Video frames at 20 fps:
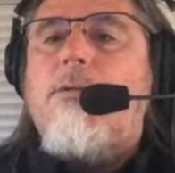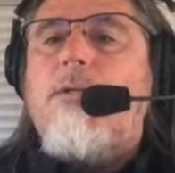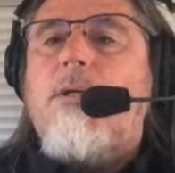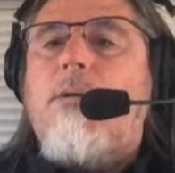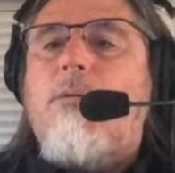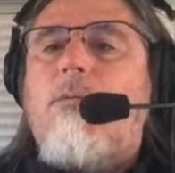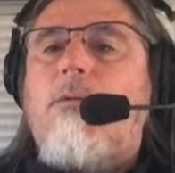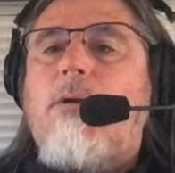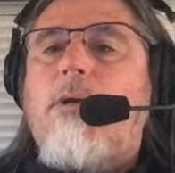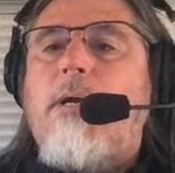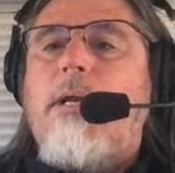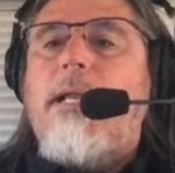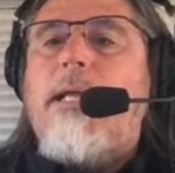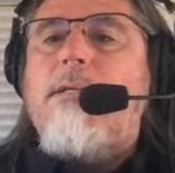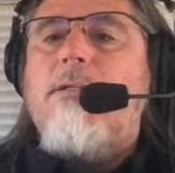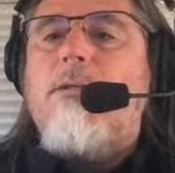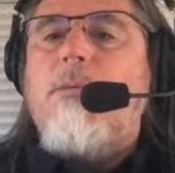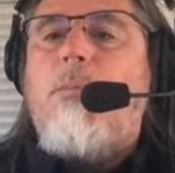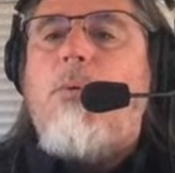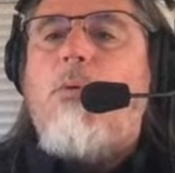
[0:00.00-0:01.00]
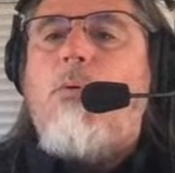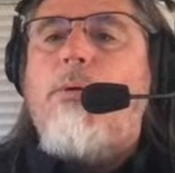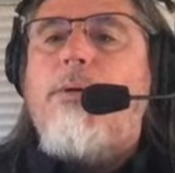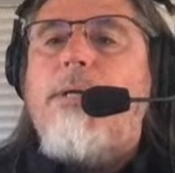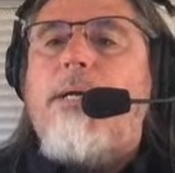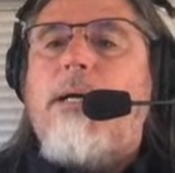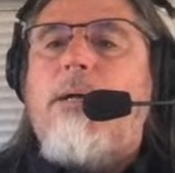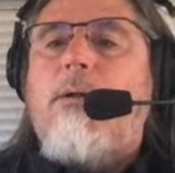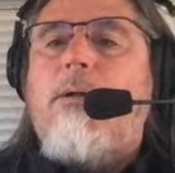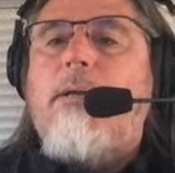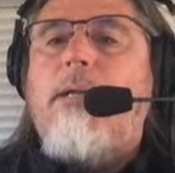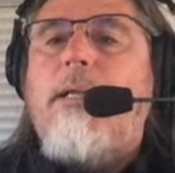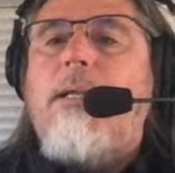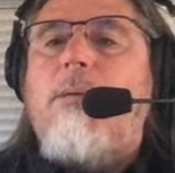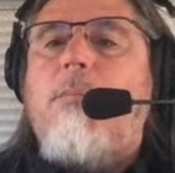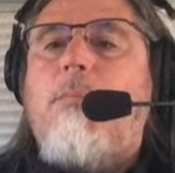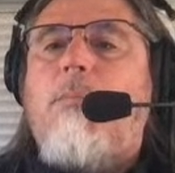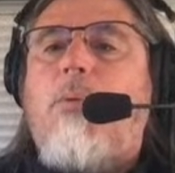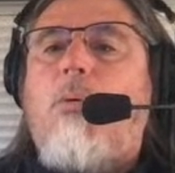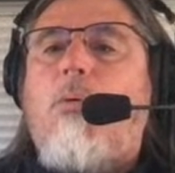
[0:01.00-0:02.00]
So looking at support to hold at
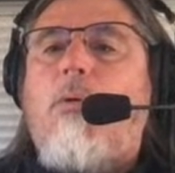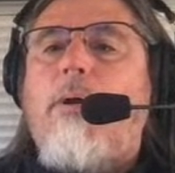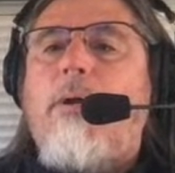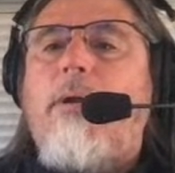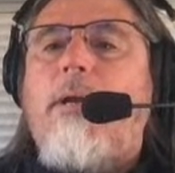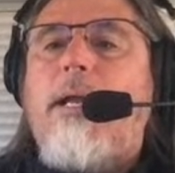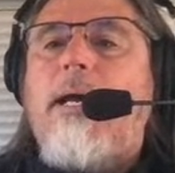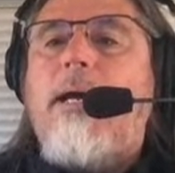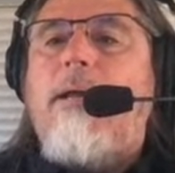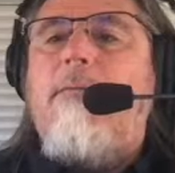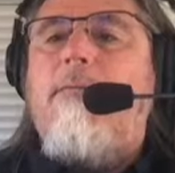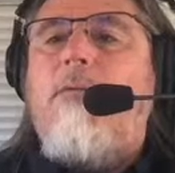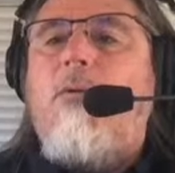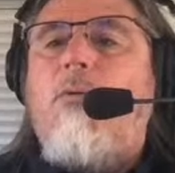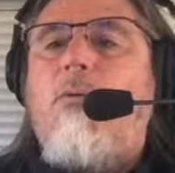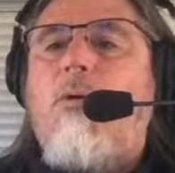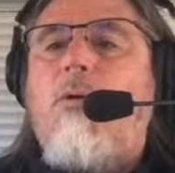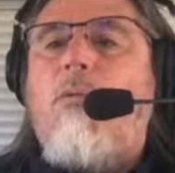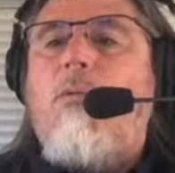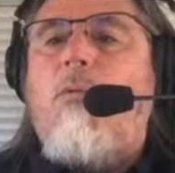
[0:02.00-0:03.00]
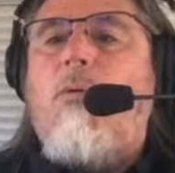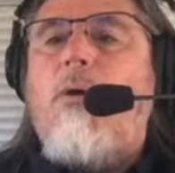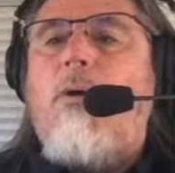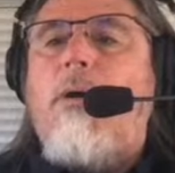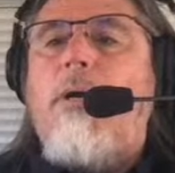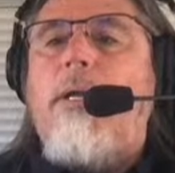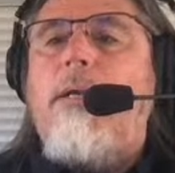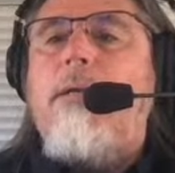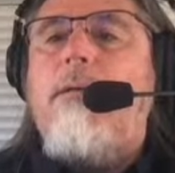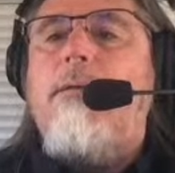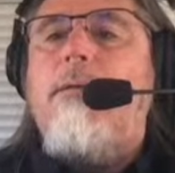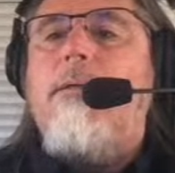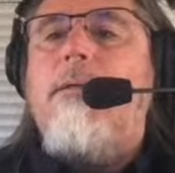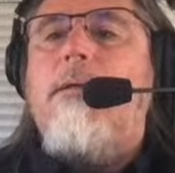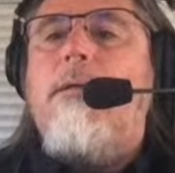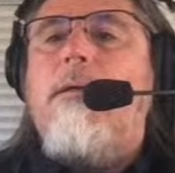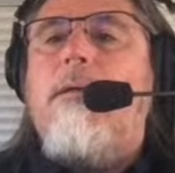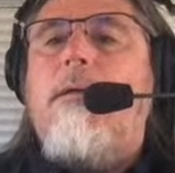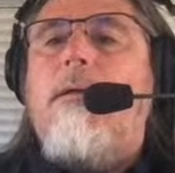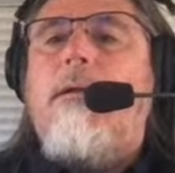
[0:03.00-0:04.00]
the 0.941
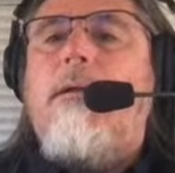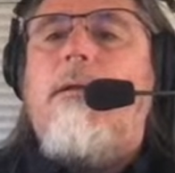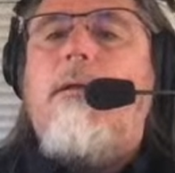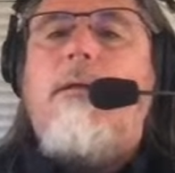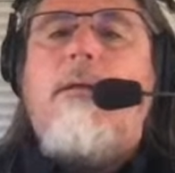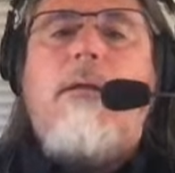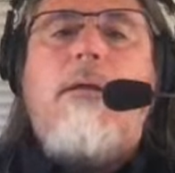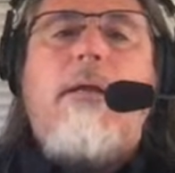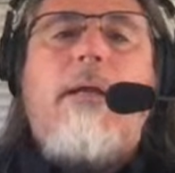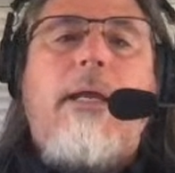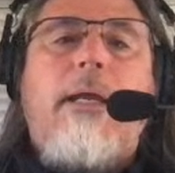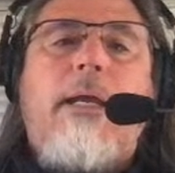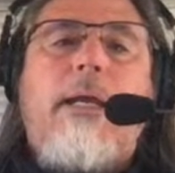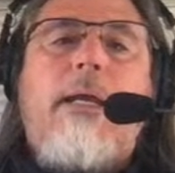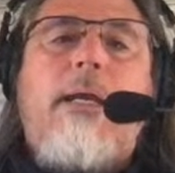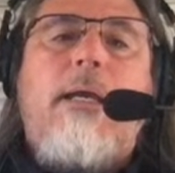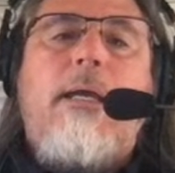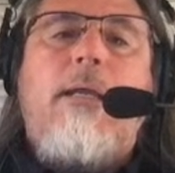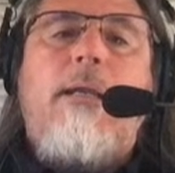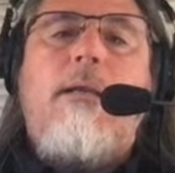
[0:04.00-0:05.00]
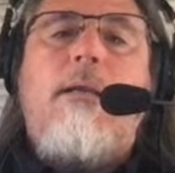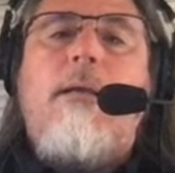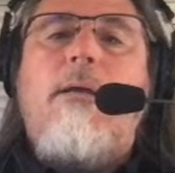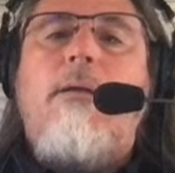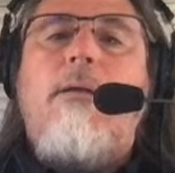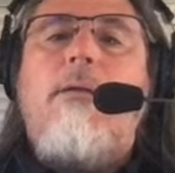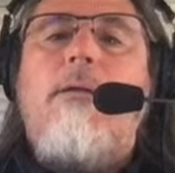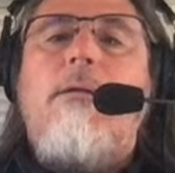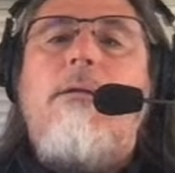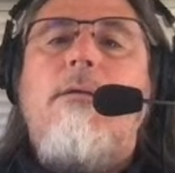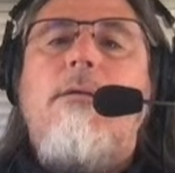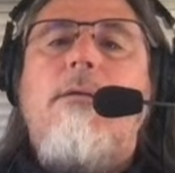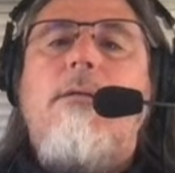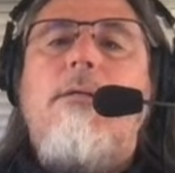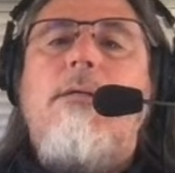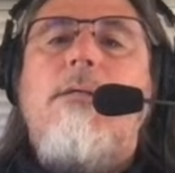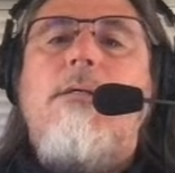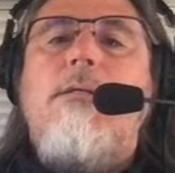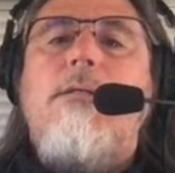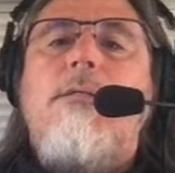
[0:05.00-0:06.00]
and
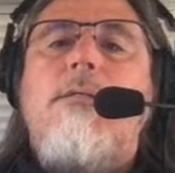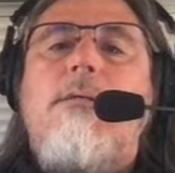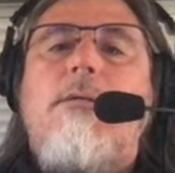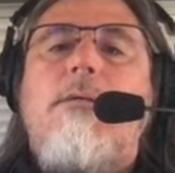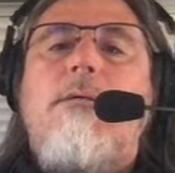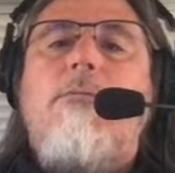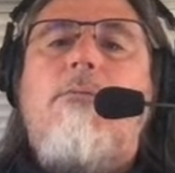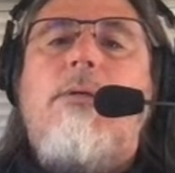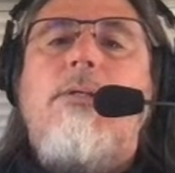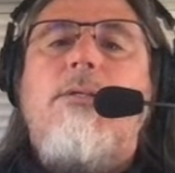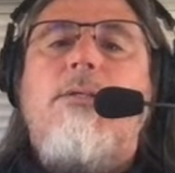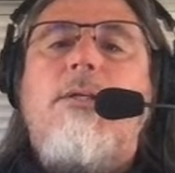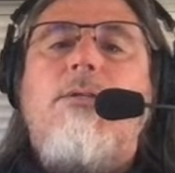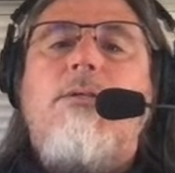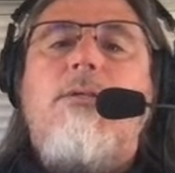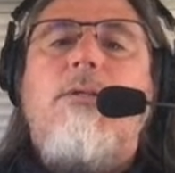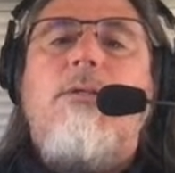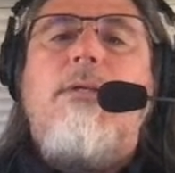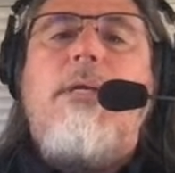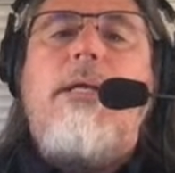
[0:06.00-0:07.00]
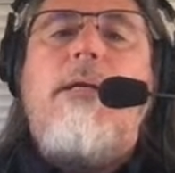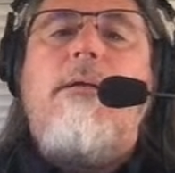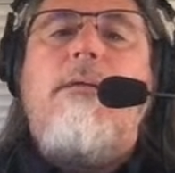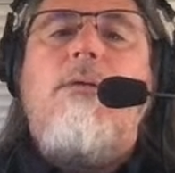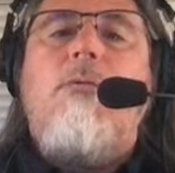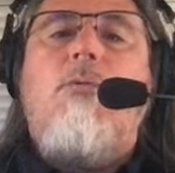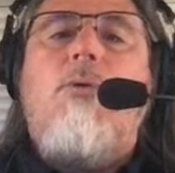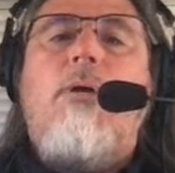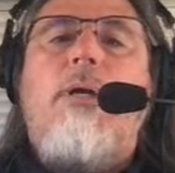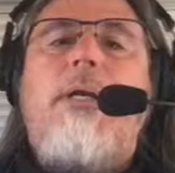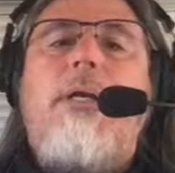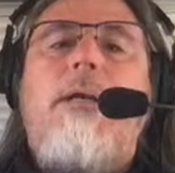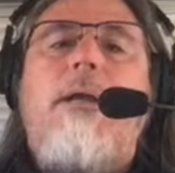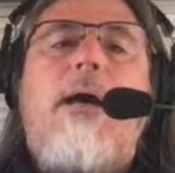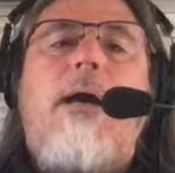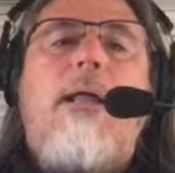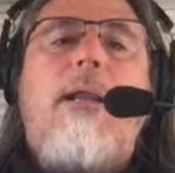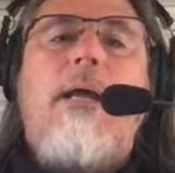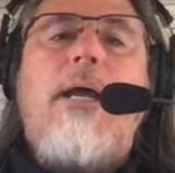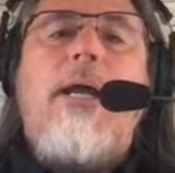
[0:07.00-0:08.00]
resistance here at the
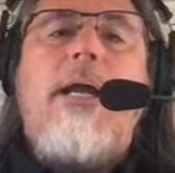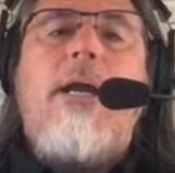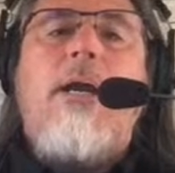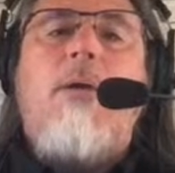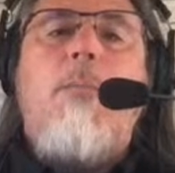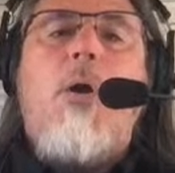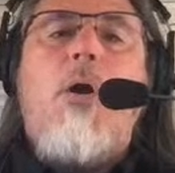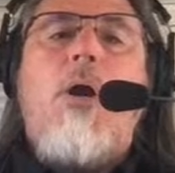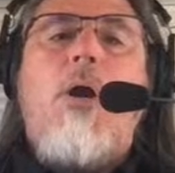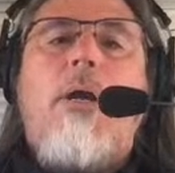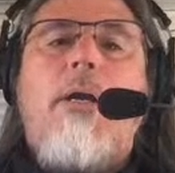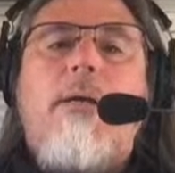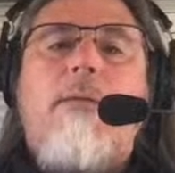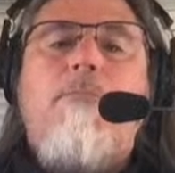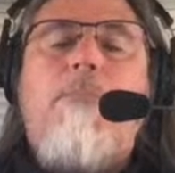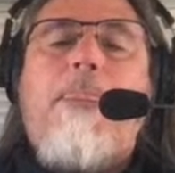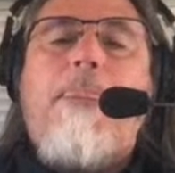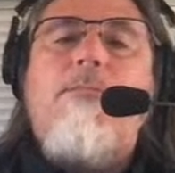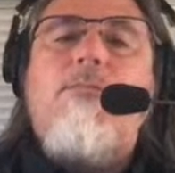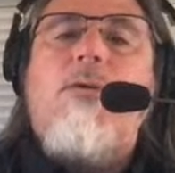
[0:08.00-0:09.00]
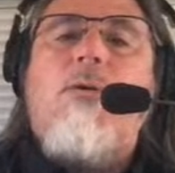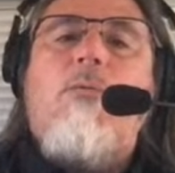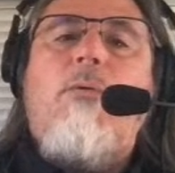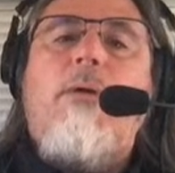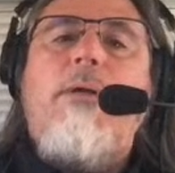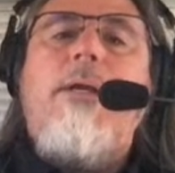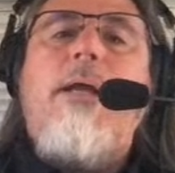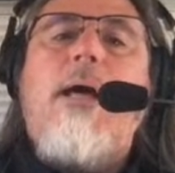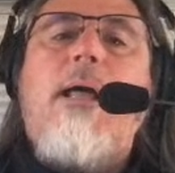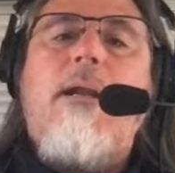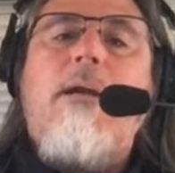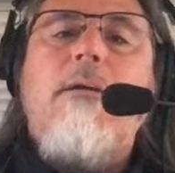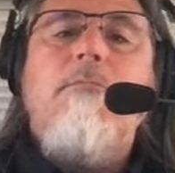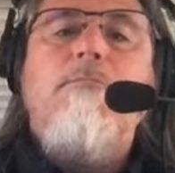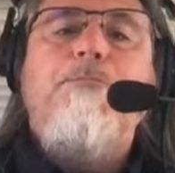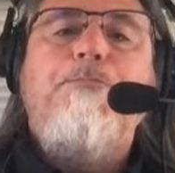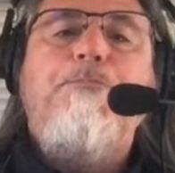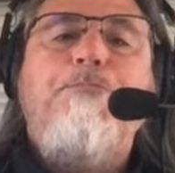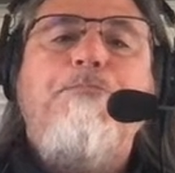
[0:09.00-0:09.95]
$1 mark. So $1,